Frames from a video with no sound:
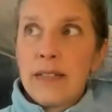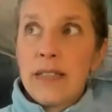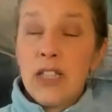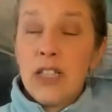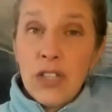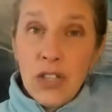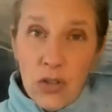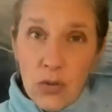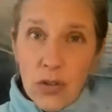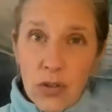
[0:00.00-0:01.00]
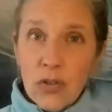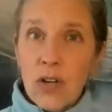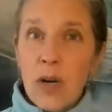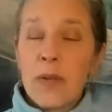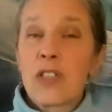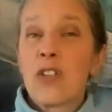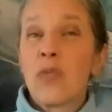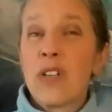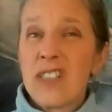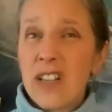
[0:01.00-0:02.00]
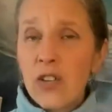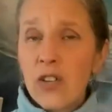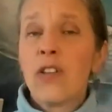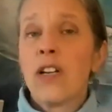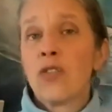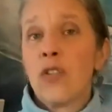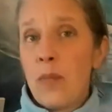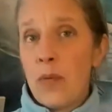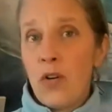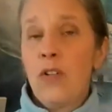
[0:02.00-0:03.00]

continue the trauma. It's going to recycle that trauma